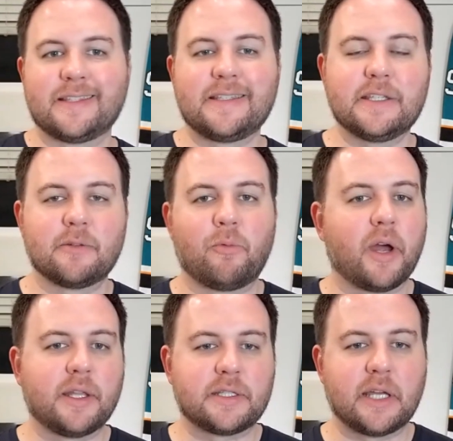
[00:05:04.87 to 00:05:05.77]
season
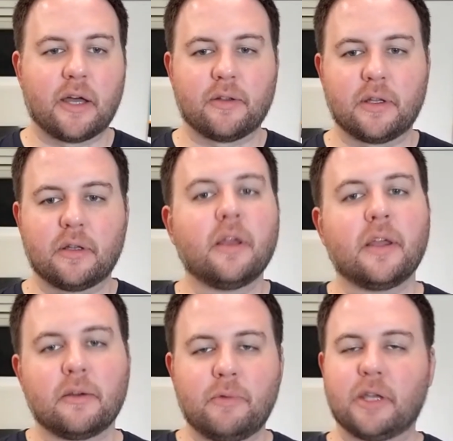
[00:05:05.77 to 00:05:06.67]
winds down, and
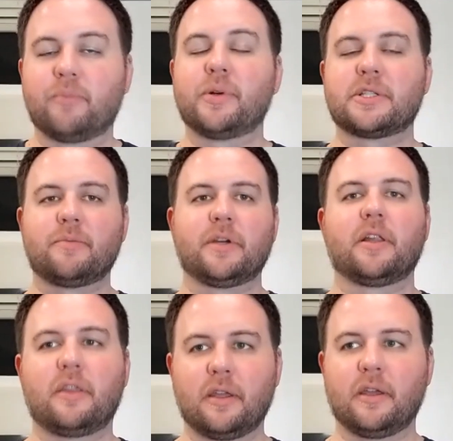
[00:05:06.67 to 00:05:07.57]
we can put to
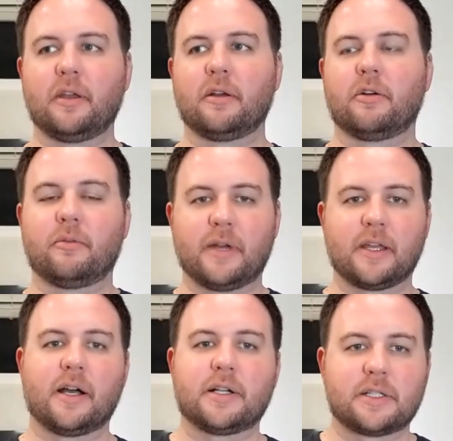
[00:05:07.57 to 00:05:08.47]
bed the oh my
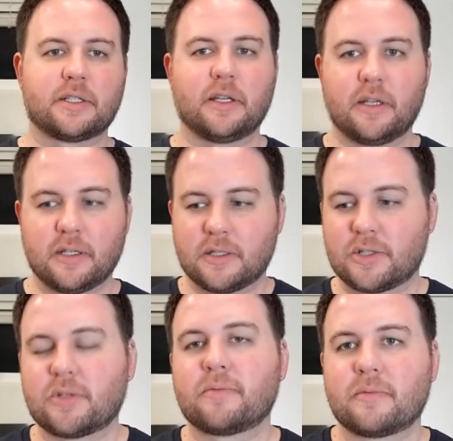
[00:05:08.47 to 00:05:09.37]
gosh they
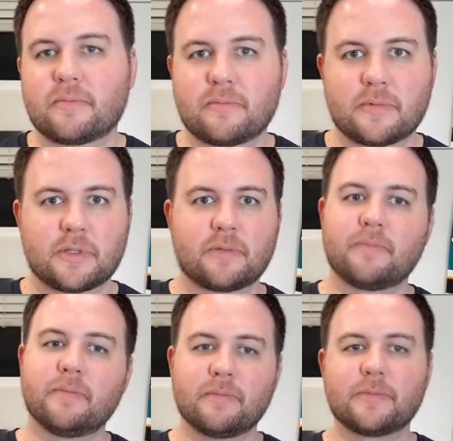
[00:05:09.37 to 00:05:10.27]

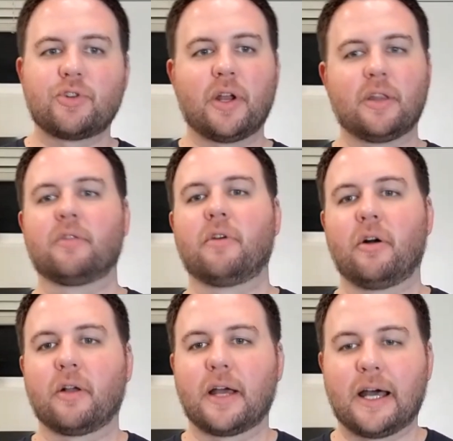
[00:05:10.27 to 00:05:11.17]
traded the
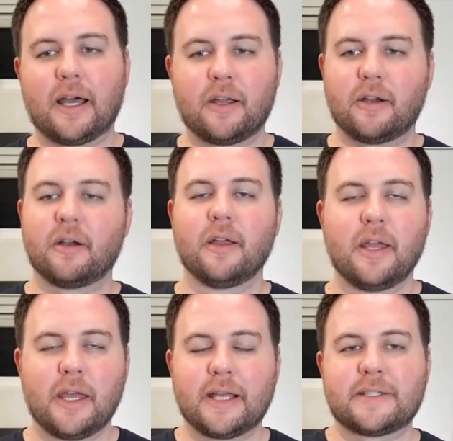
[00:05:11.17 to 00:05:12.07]
wrong guy or
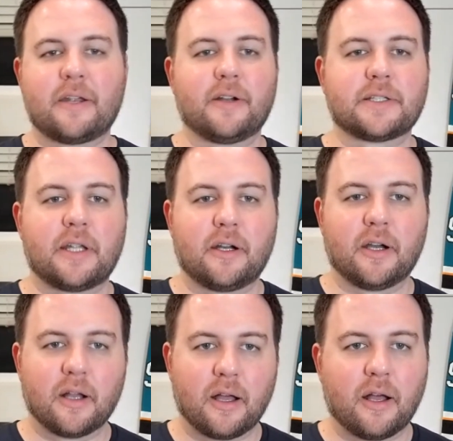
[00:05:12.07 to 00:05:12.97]
et cetera, et
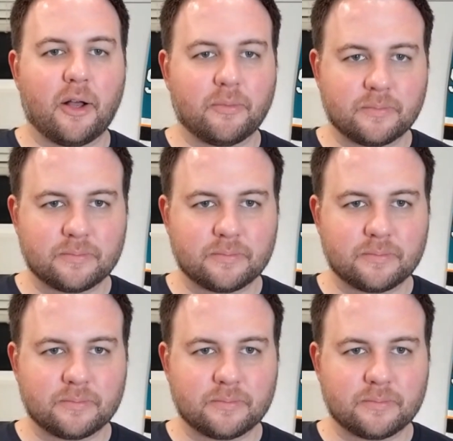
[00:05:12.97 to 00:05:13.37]
cetera.